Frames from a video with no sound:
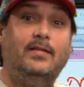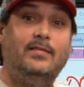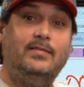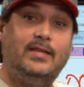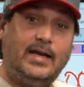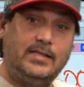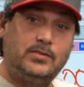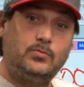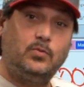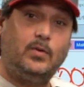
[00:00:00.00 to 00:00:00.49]

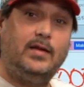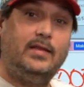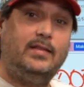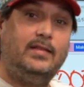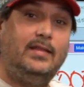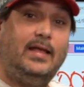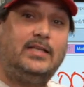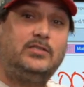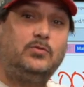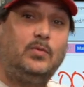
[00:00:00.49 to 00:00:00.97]
That's
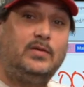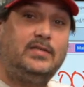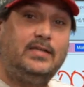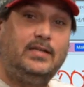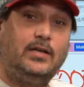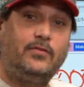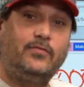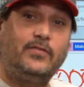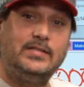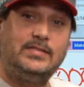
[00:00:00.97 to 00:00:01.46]
what that's what the
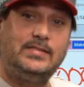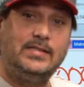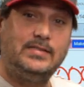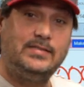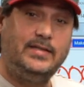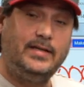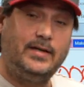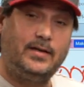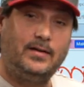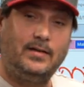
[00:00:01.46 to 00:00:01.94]
difference
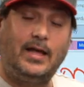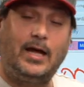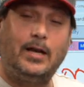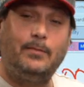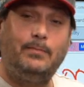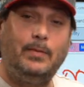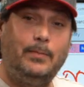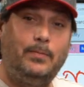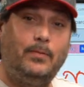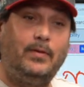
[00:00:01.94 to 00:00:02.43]
is here. A lot
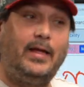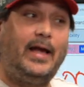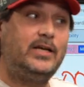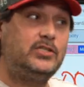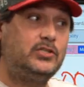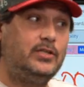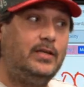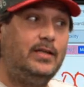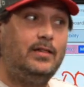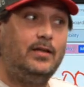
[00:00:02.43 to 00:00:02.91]
of people
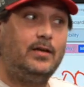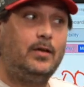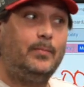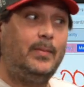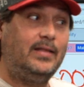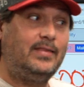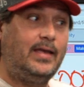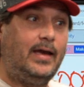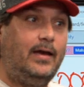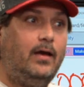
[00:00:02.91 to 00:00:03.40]
actually look
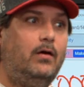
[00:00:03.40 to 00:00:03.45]
about that.